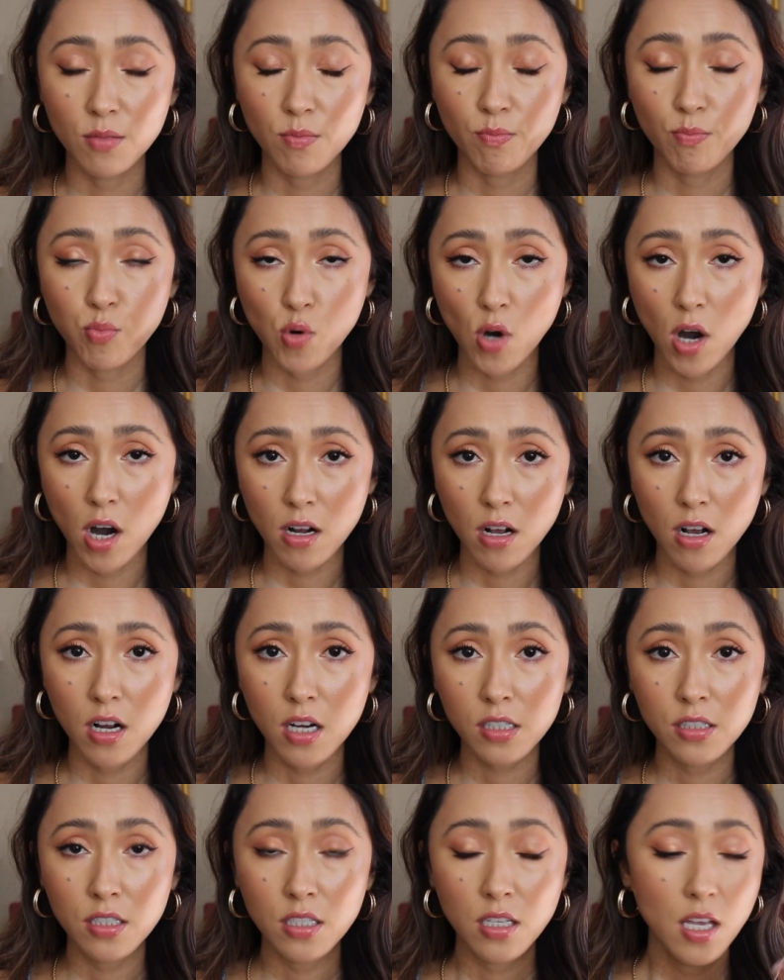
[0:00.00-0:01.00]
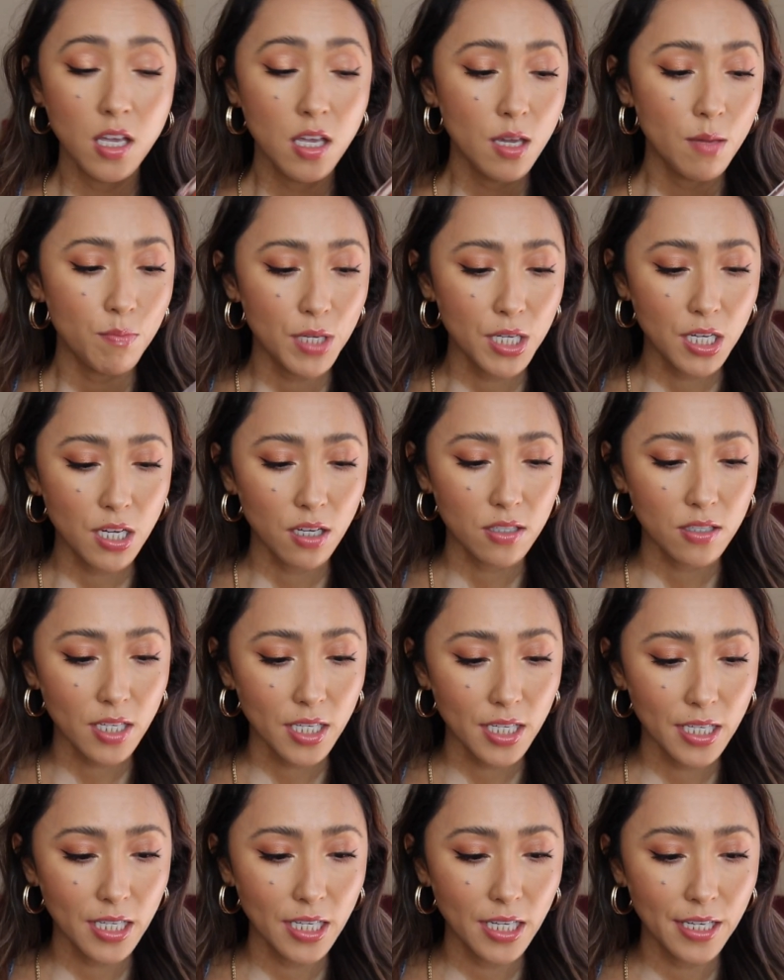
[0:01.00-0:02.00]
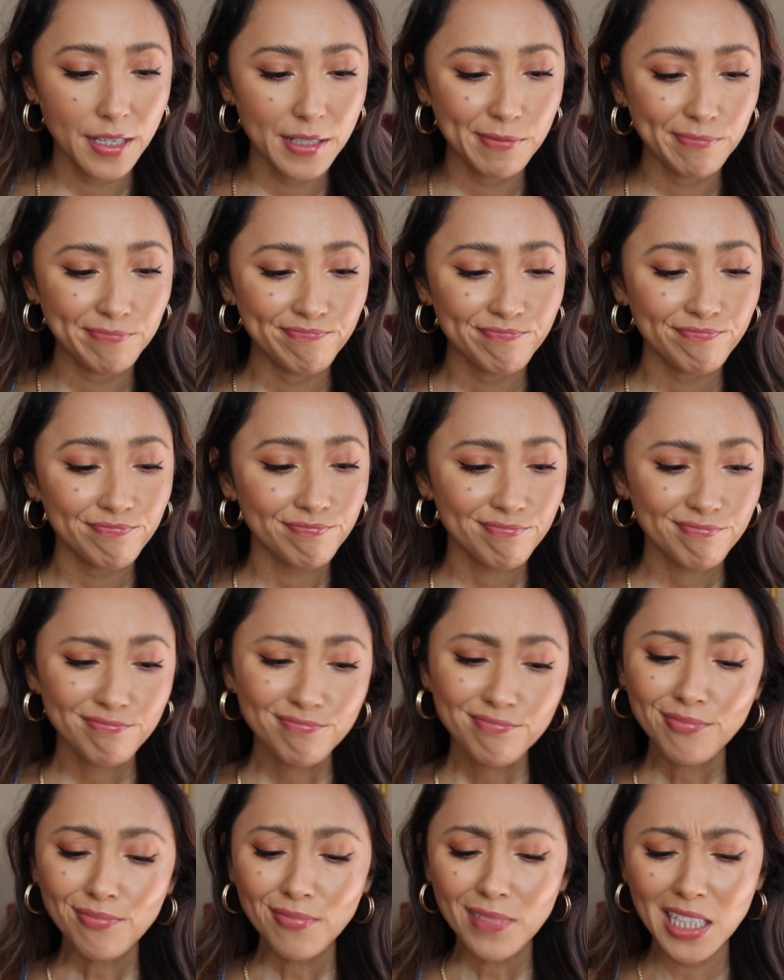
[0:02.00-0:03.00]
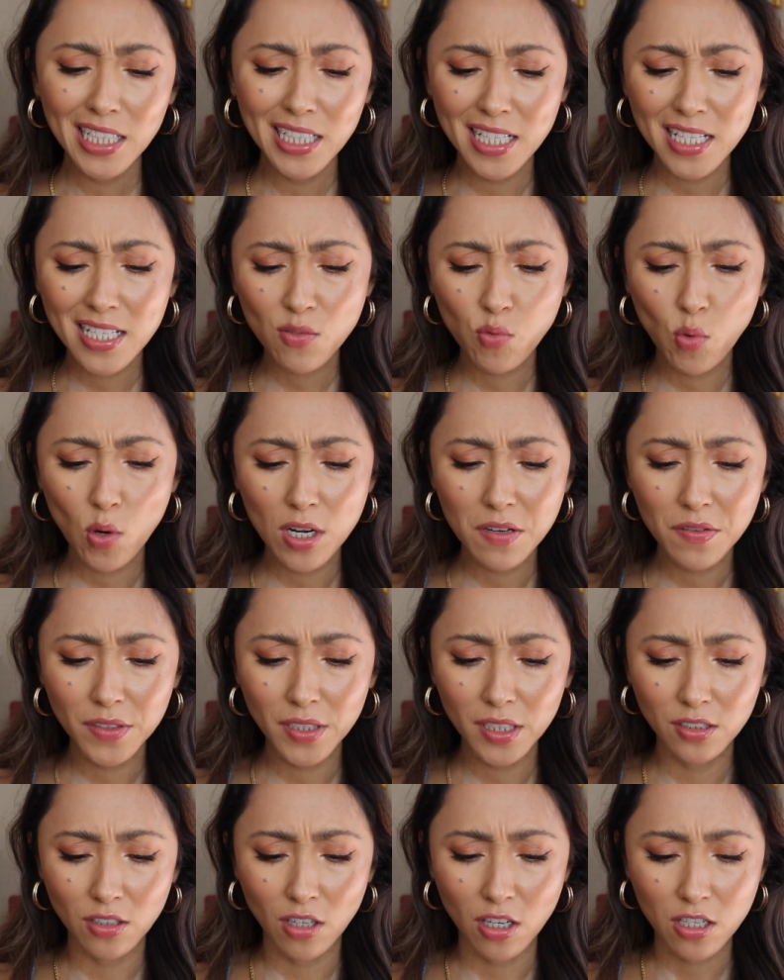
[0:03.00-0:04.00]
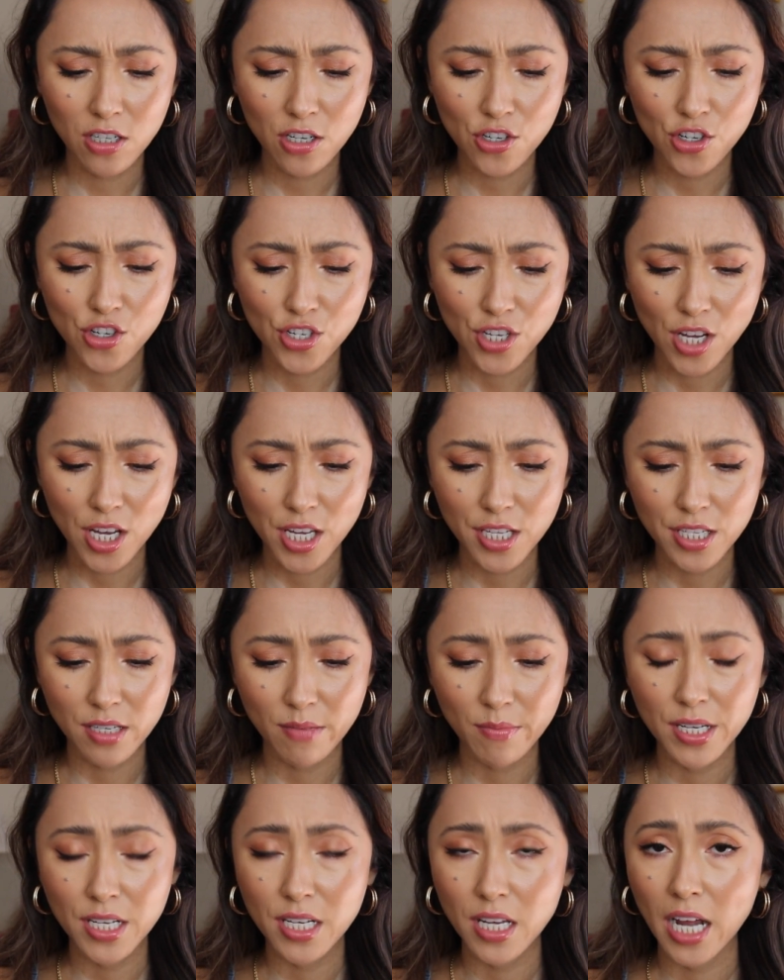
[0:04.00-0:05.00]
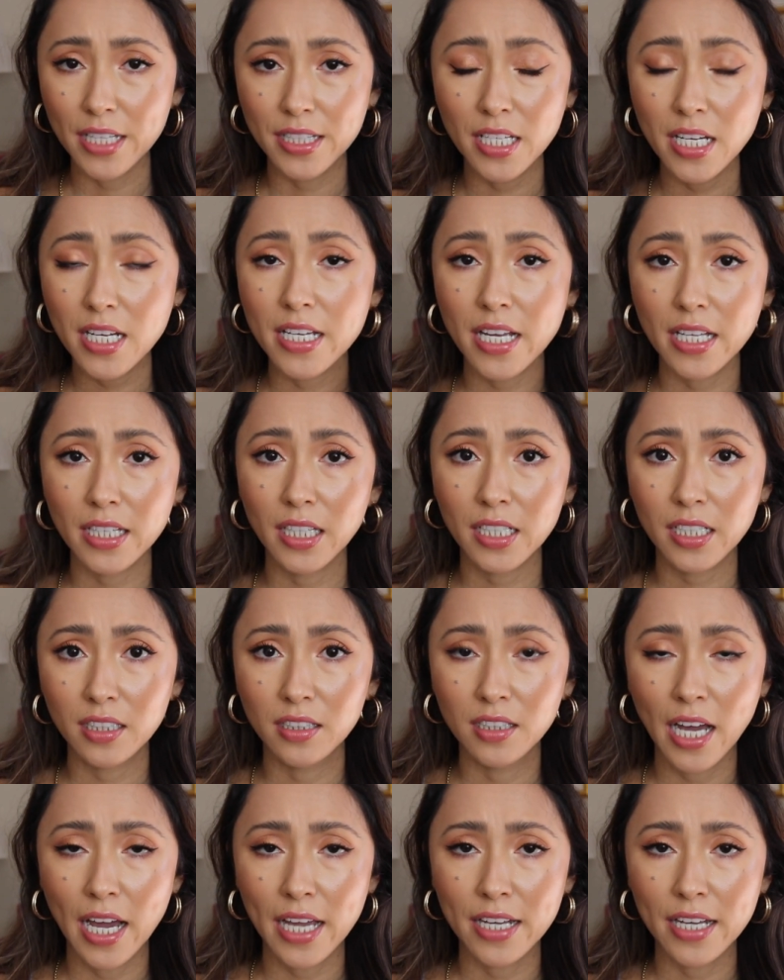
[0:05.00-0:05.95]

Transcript: product, because again, it is one of the darker shades. I mean, I didn't get like I